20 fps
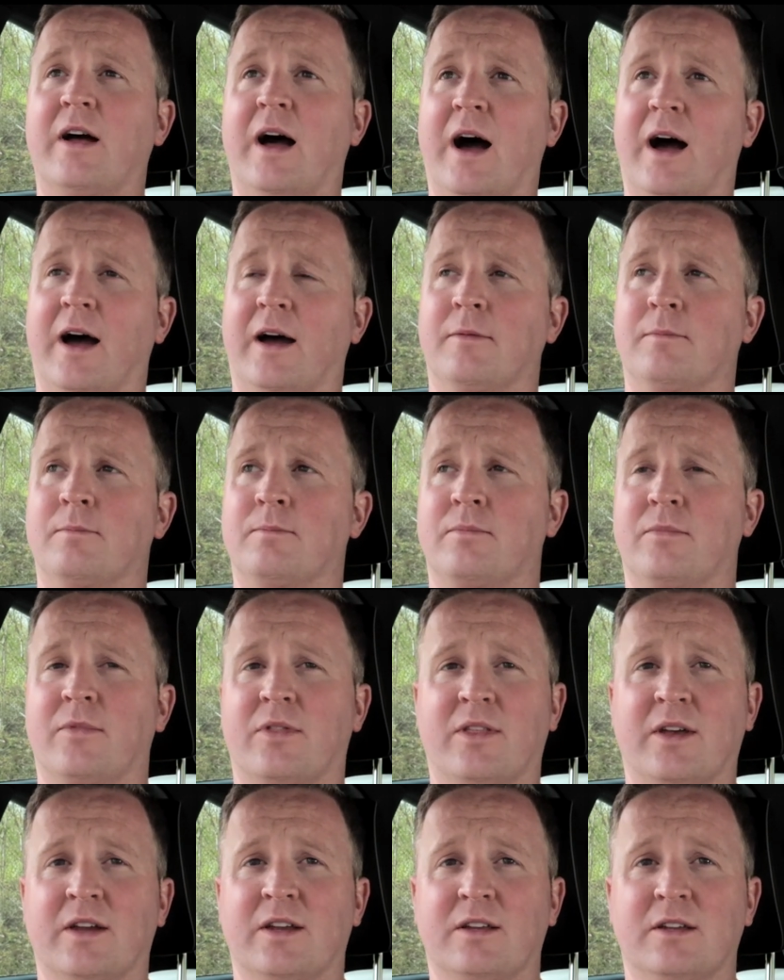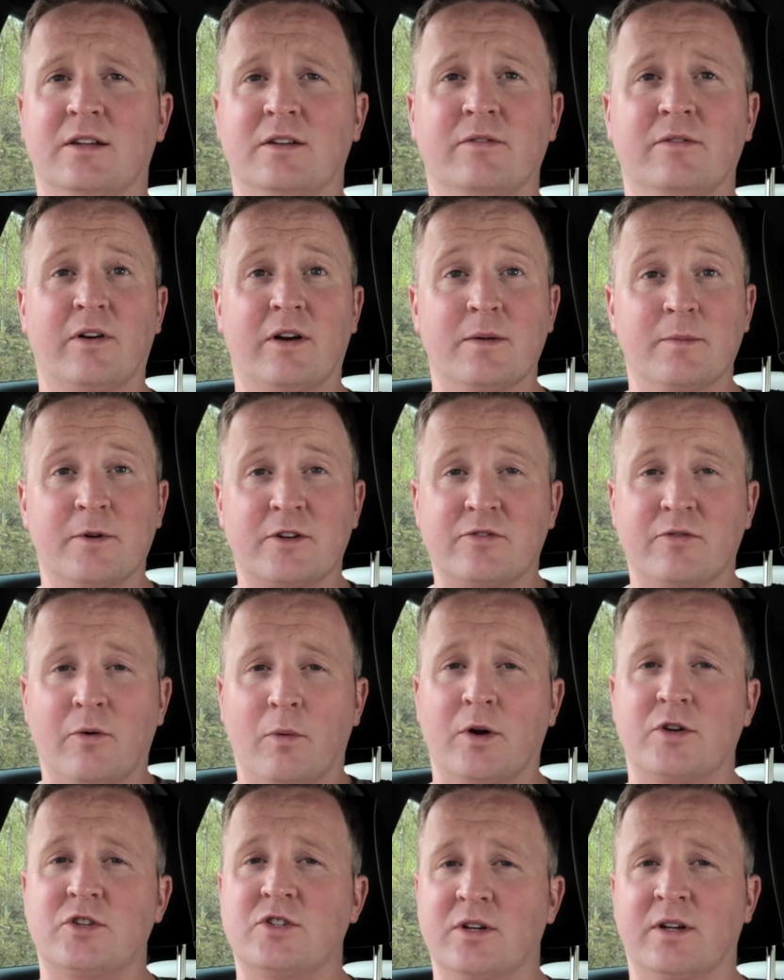Thank very much for
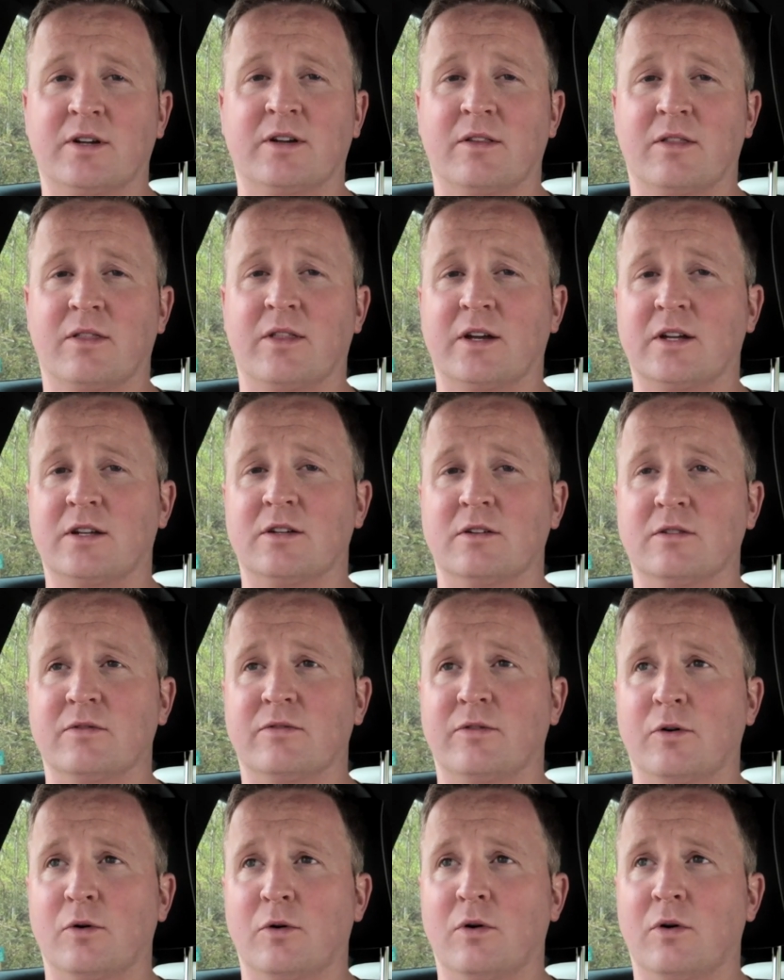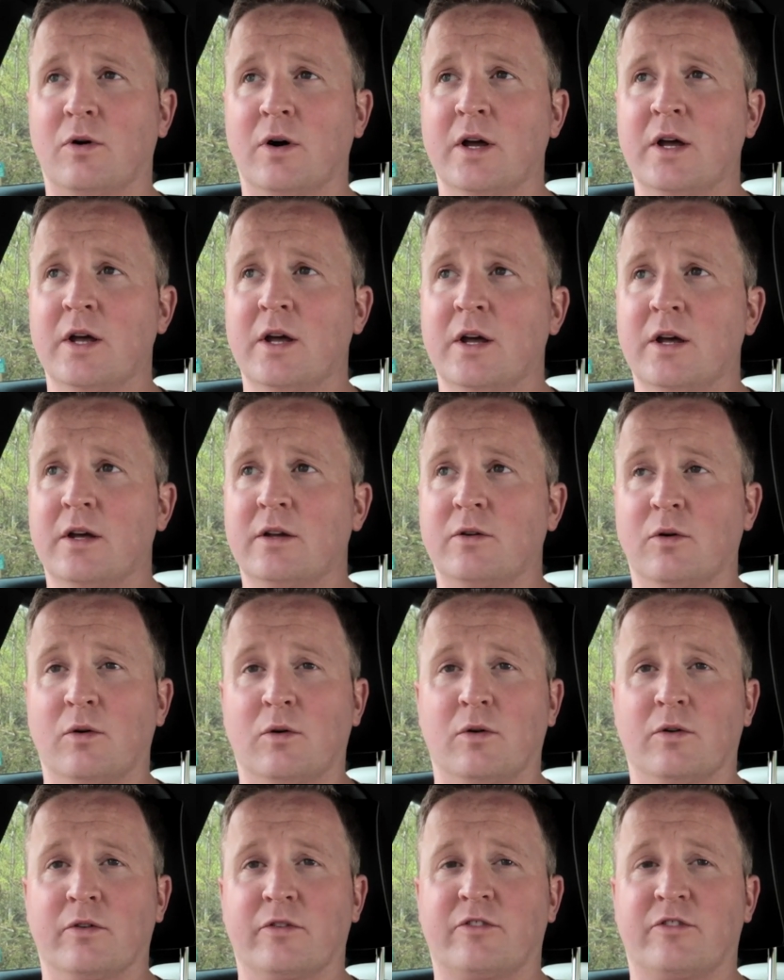watching, and thank you for
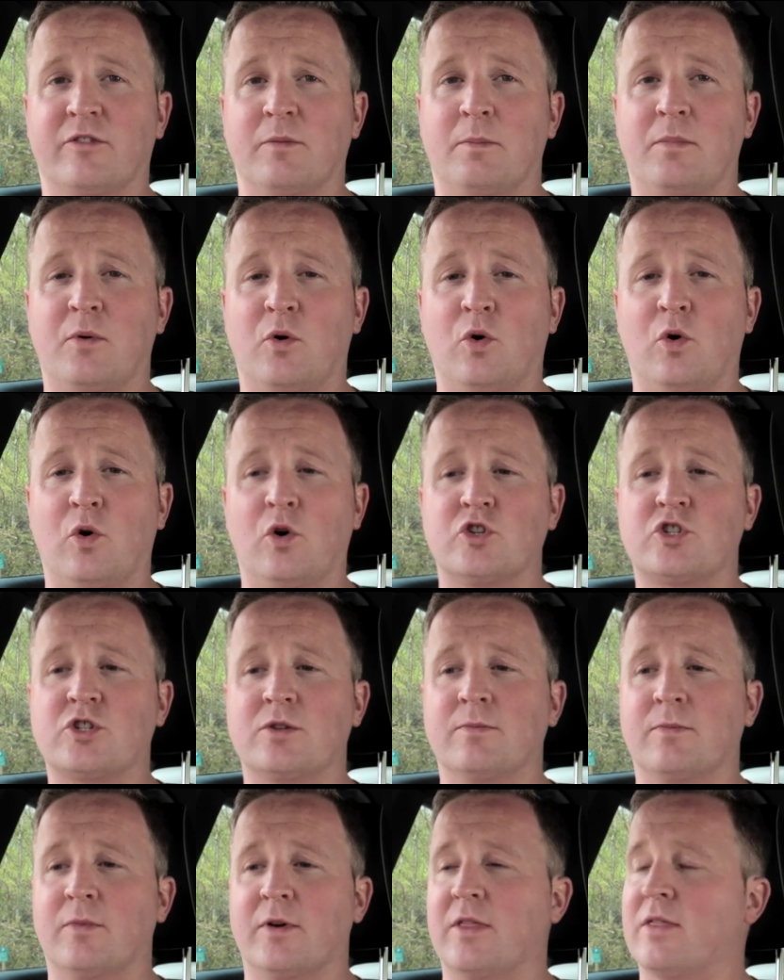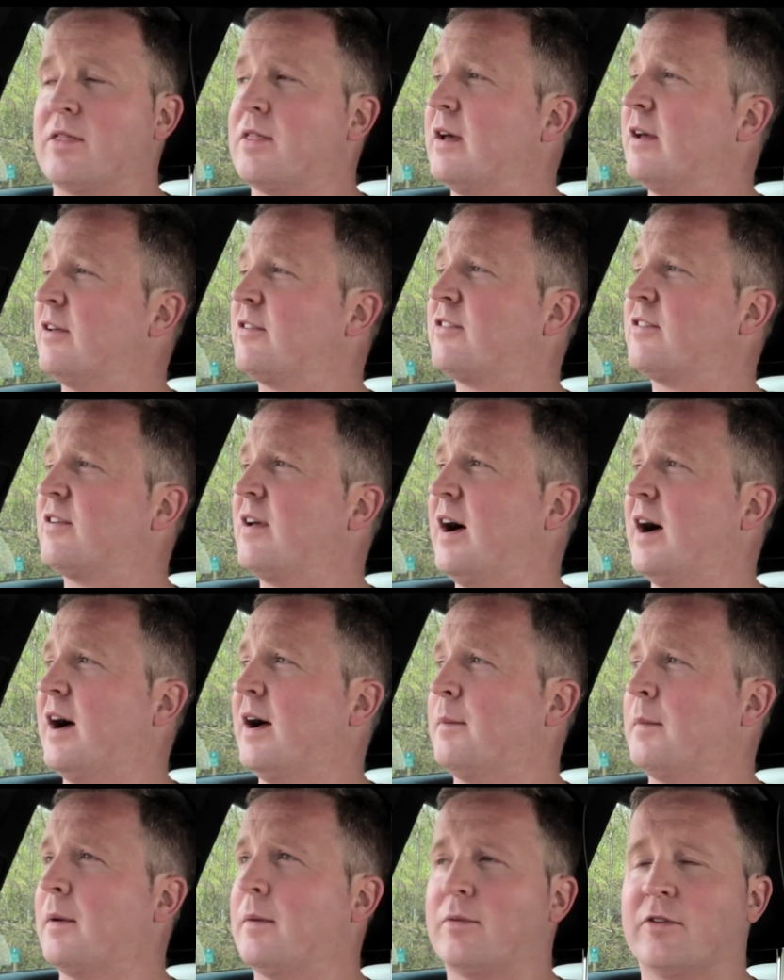your support with this.
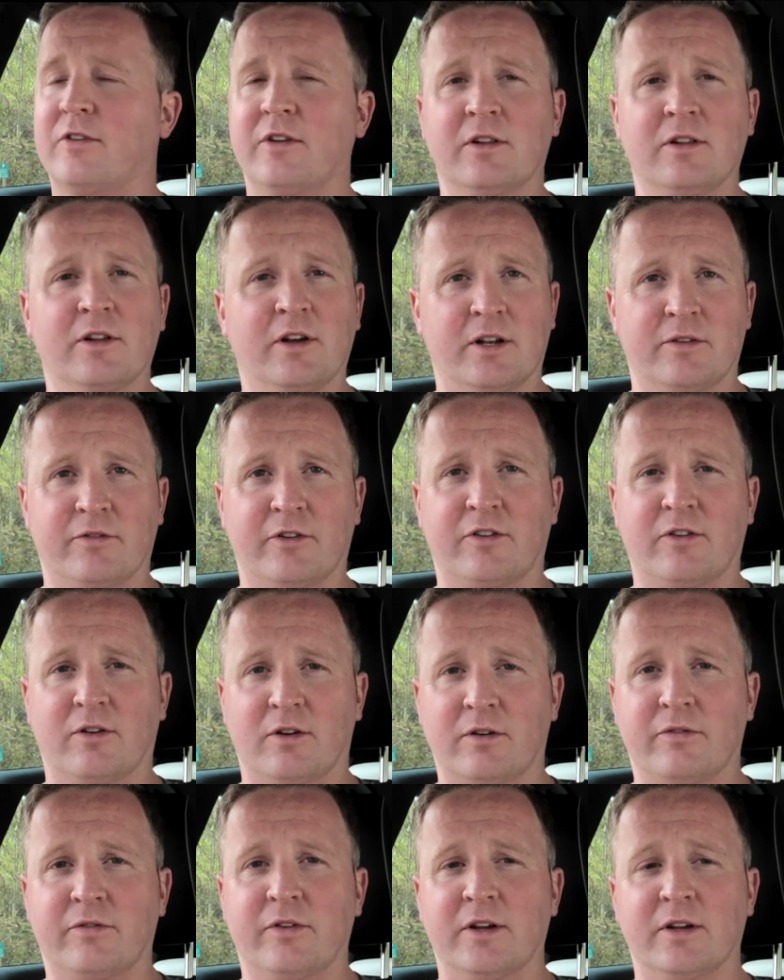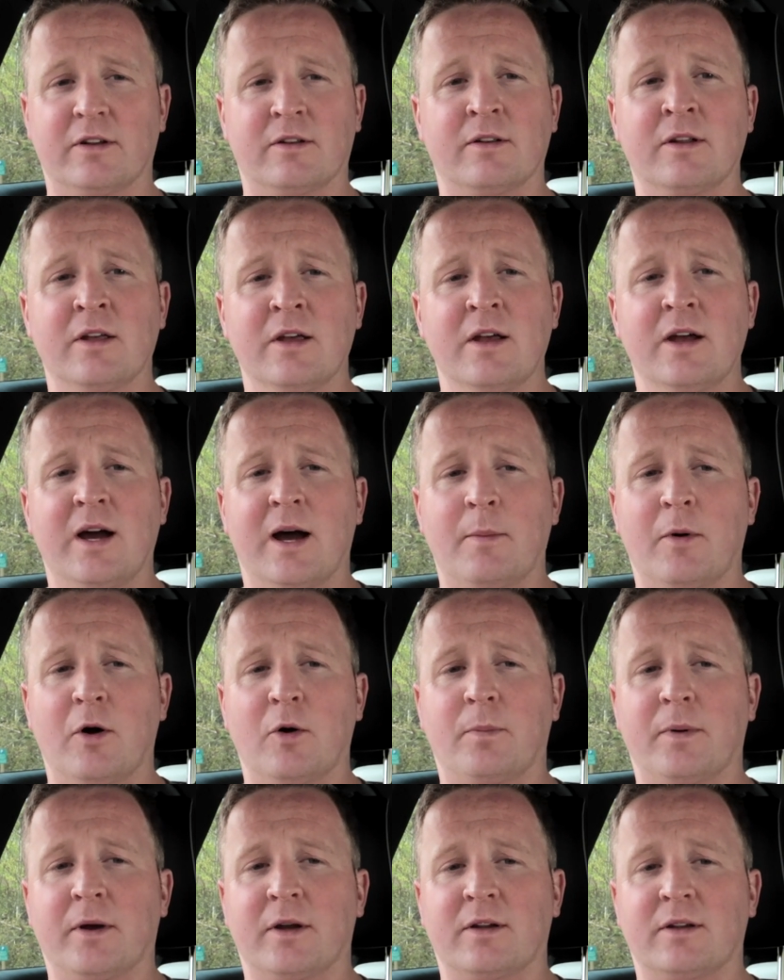I'm still learning photography, and I'm
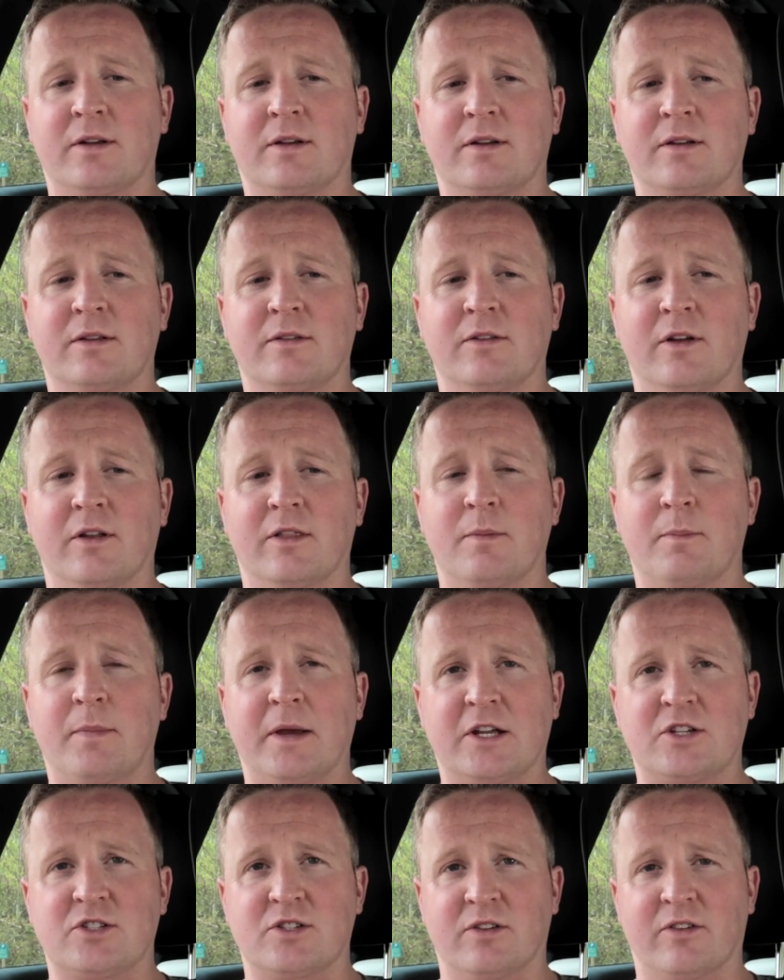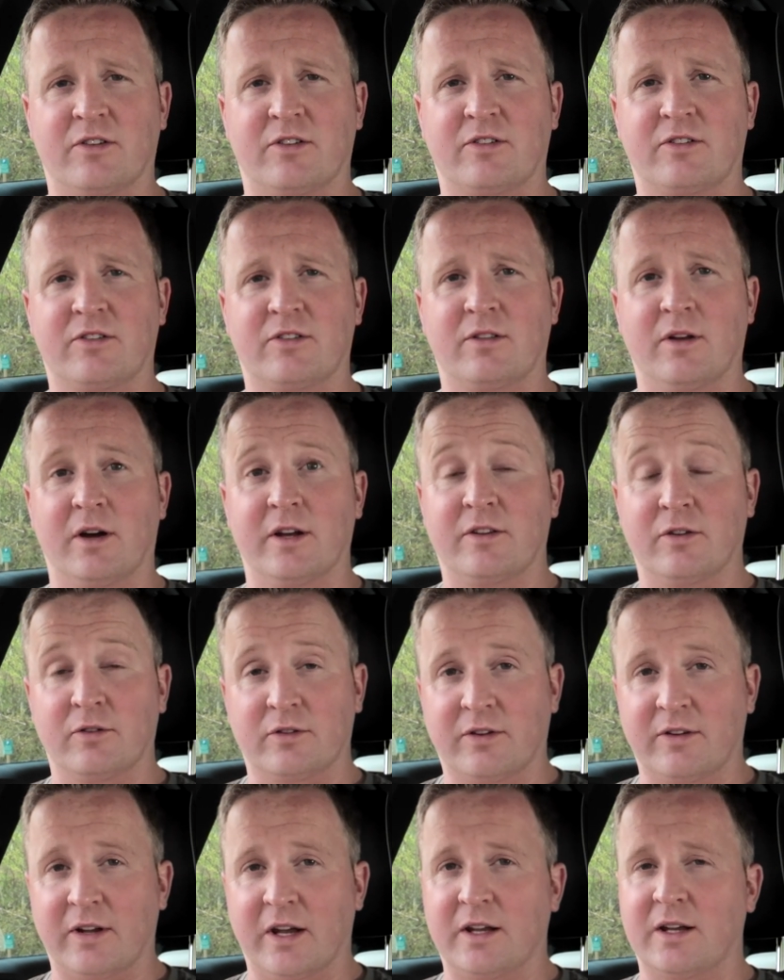hoping that the pictures that I
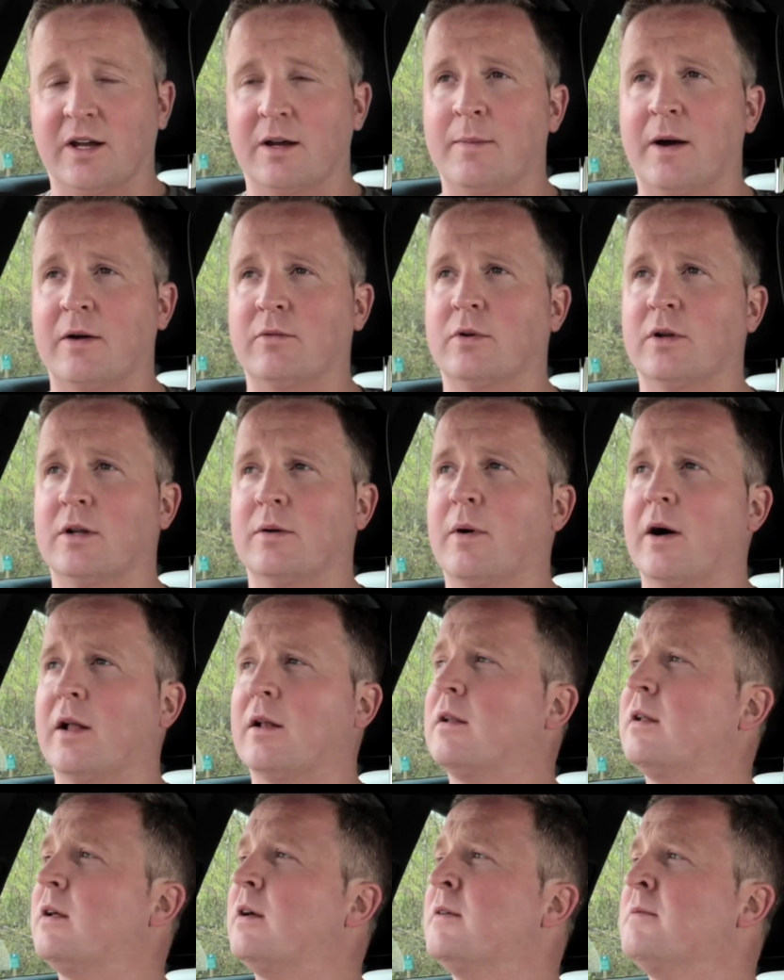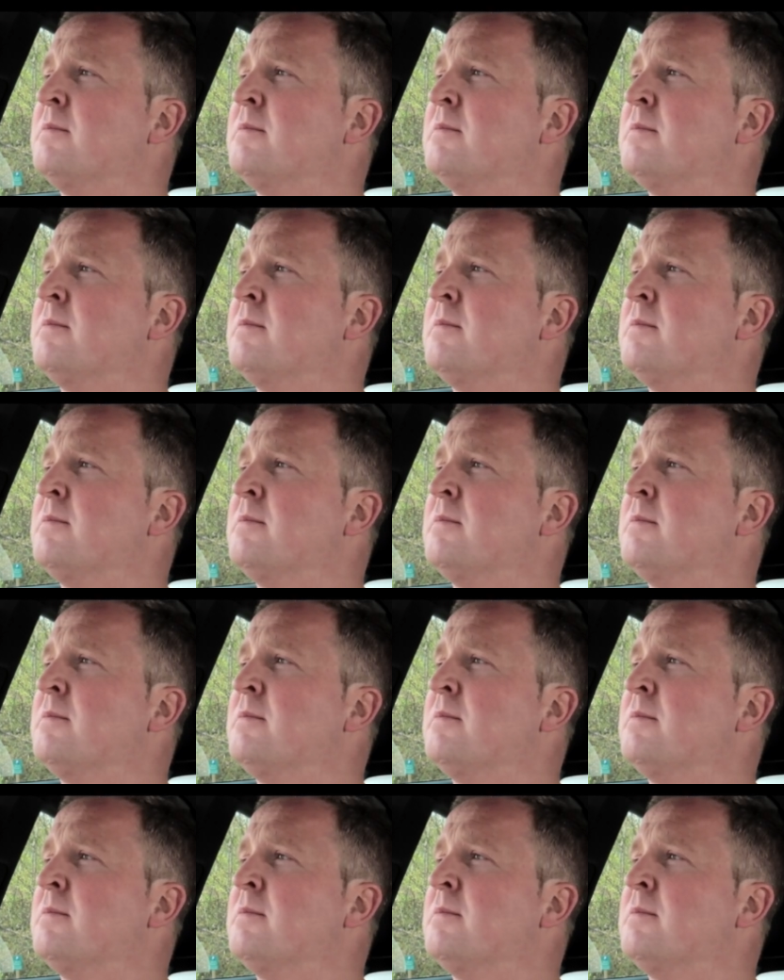took today came out really well.